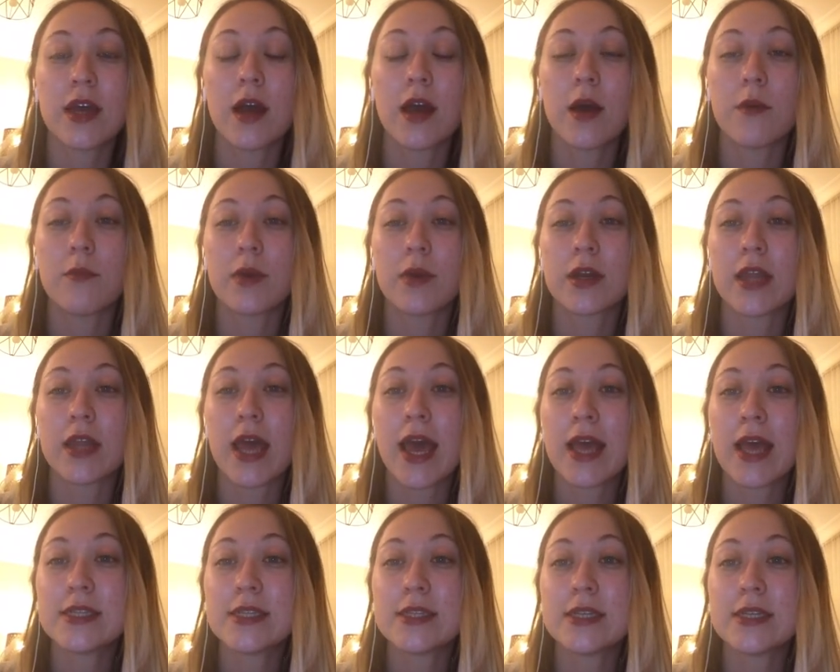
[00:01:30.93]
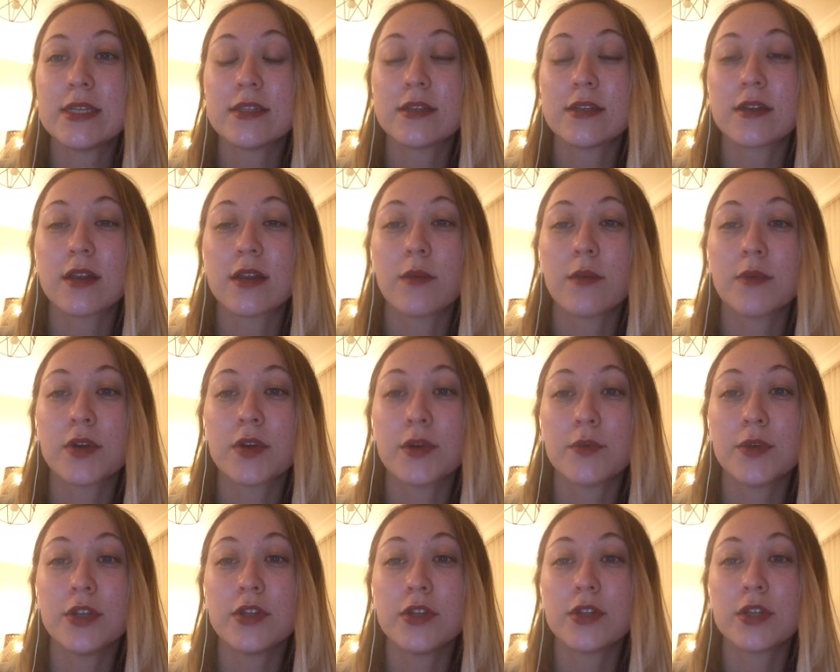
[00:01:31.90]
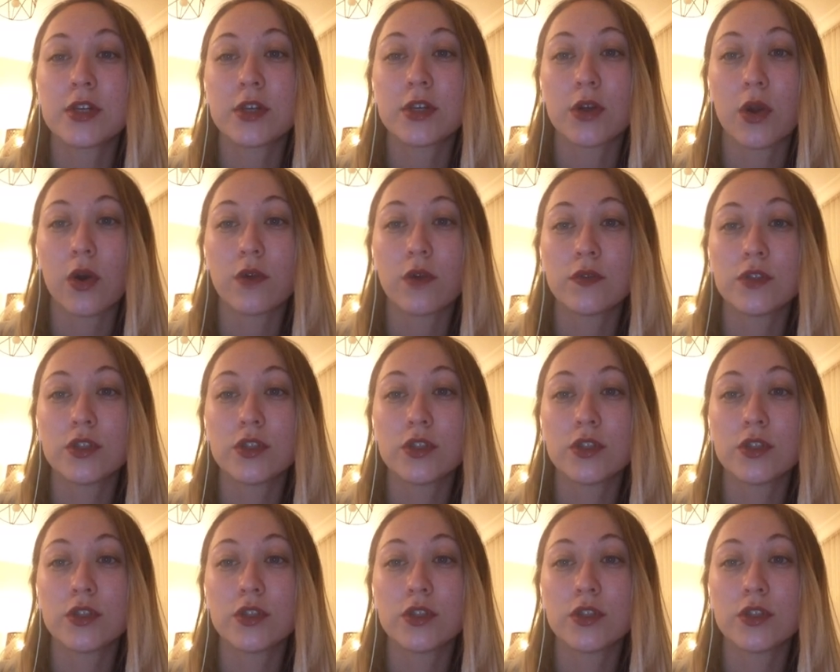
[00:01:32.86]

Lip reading: but as the Instagram community grows,